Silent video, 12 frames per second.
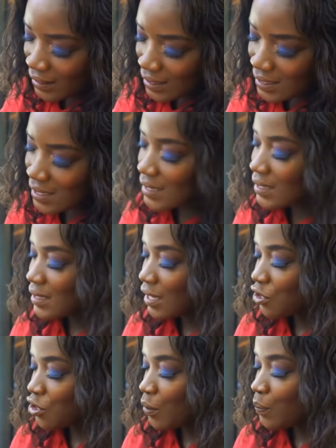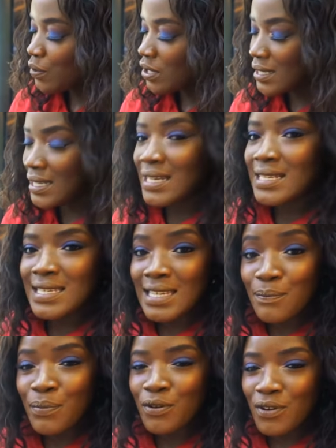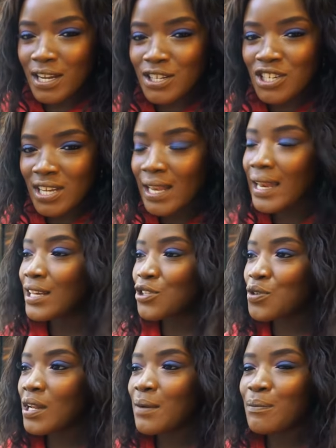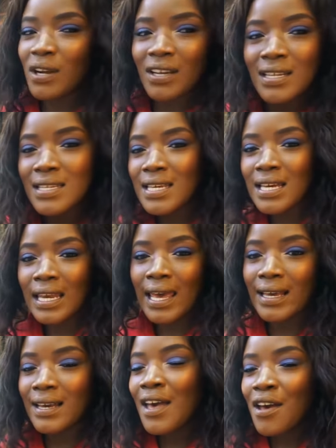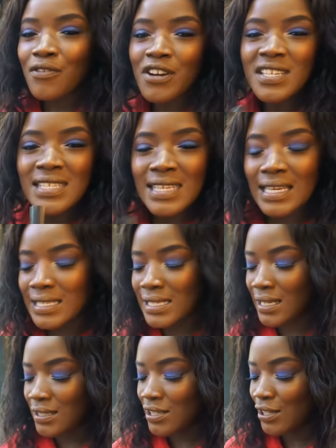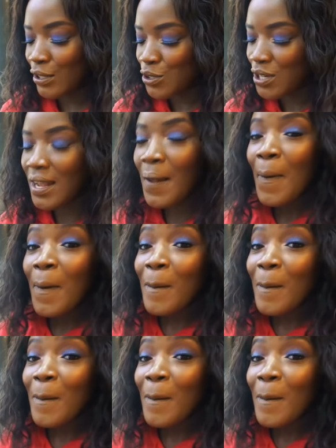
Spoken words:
This is such a pretty deep red shade. Like, it's really burgundy and like very sexy and sultry.